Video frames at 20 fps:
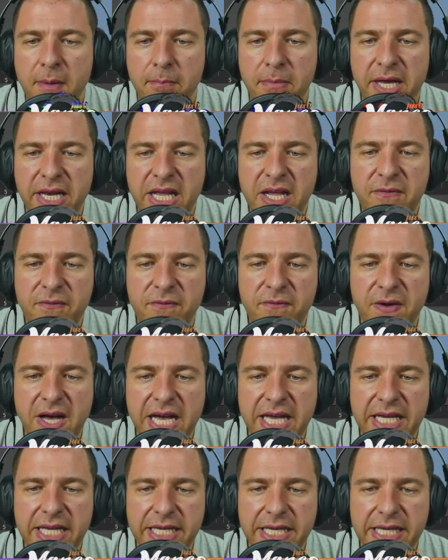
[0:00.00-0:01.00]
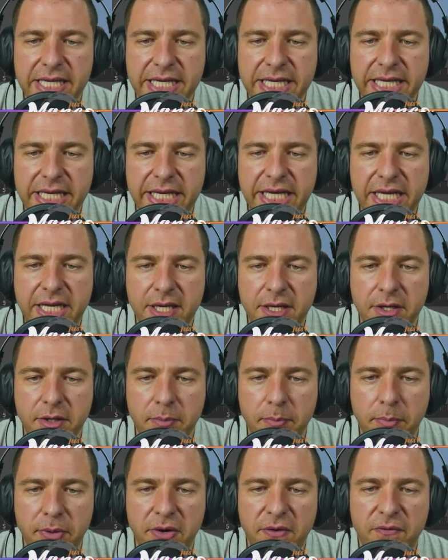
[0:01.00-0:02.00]
But if I click
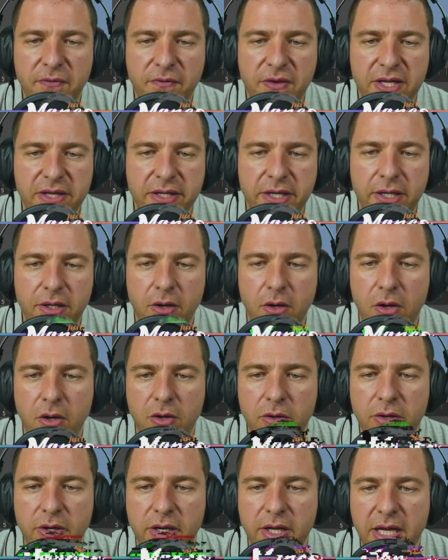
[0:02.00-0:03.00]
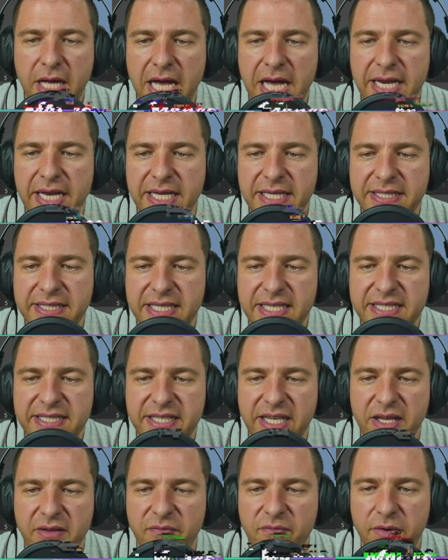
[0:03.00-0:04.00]
perfectly on an
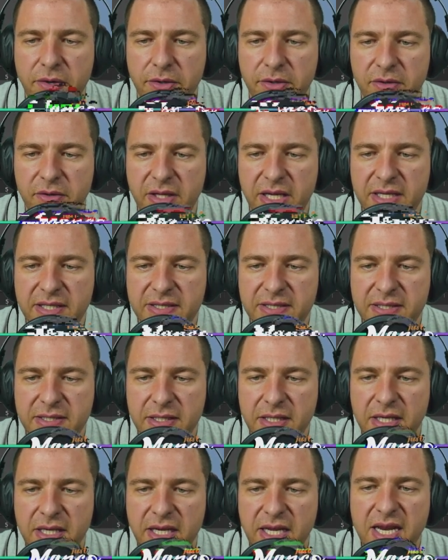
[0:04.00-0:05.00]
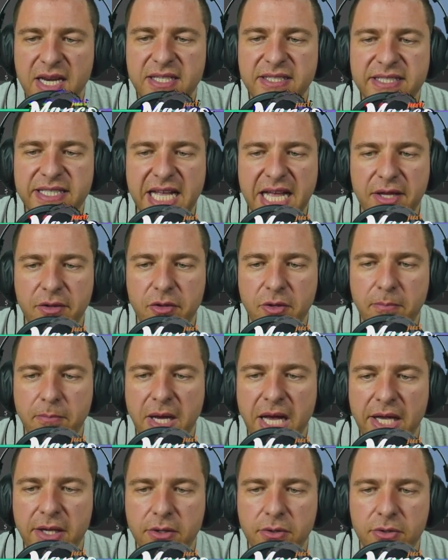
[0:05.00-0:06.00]
existing vertex, instead
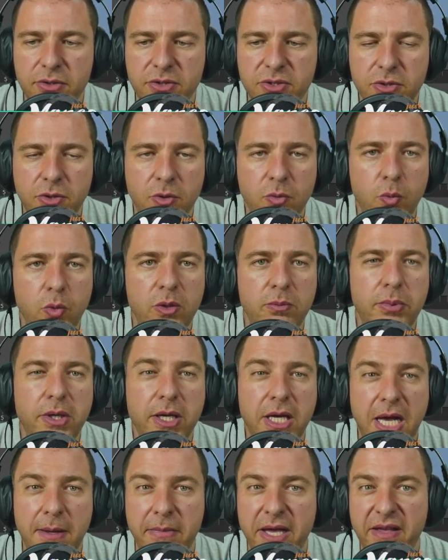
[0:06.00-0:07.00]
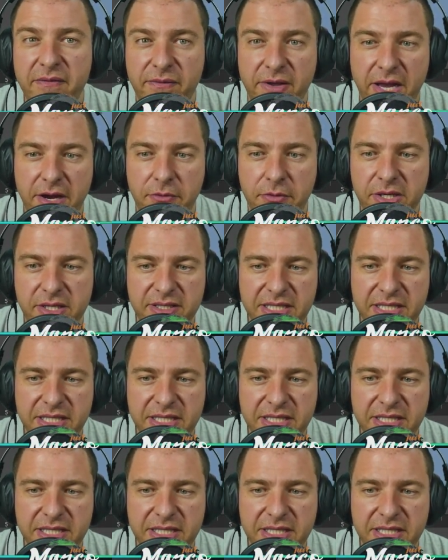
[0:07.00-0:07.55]
my cursor will become a very